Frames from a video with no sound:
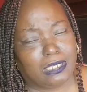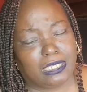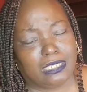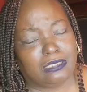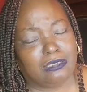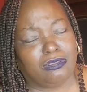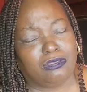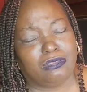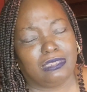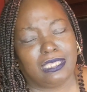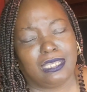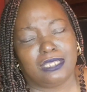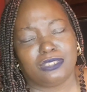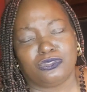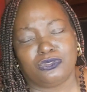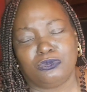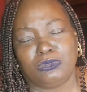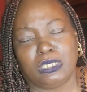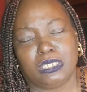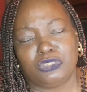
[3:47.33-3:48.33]
I ain't gonna lie,
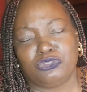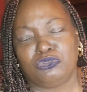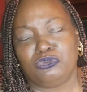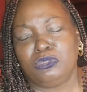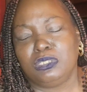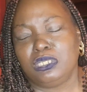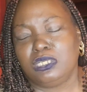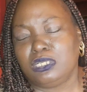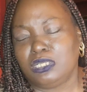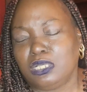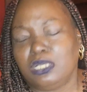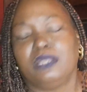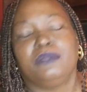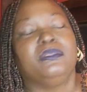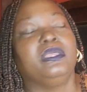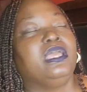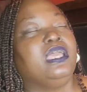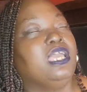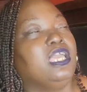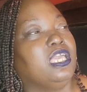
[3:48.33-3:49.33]
Duda do look good.